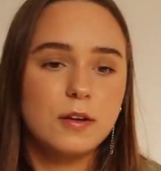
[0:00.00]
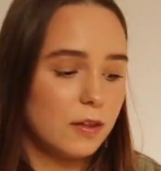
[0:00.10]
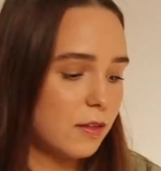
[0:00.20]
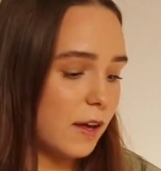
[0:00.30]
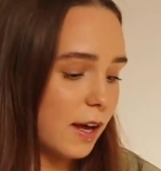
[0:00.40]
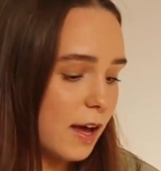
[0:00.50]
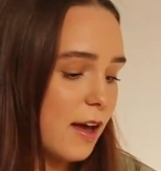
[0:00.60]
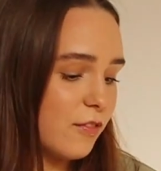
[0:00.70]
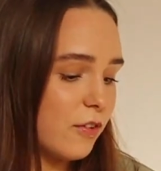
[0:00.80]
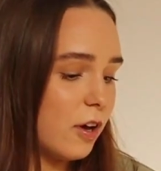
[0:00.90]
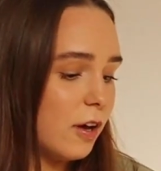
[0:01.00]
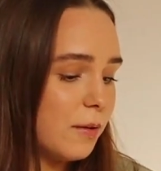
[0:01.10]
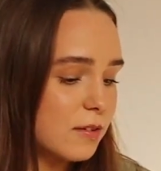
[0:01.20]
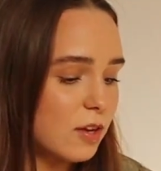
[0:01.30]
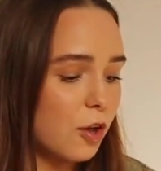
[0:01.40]
thing ever.
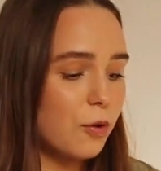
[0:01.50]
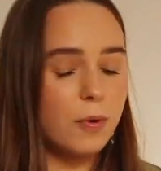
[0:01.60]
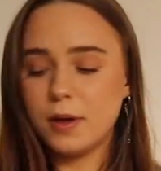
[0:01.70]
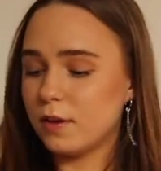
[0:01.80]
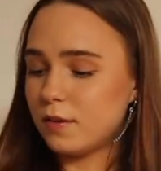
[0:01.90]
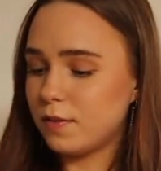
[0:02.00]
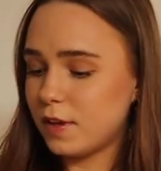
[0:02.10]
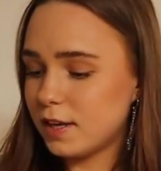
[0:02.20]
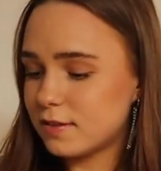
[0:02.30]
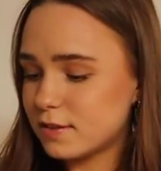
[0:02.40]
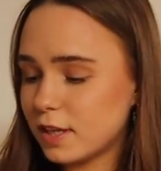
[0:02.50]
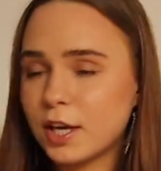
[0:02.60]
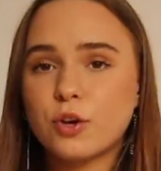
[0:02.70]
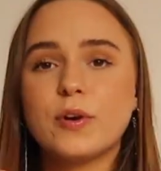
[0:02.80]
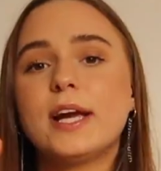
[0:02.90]
So this
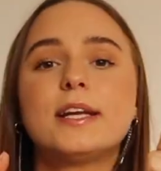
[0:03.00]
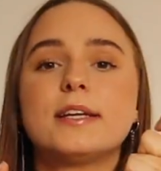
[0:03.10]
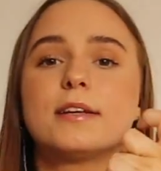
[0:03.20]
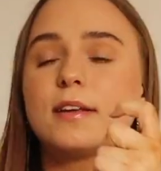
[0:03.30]
ingredient,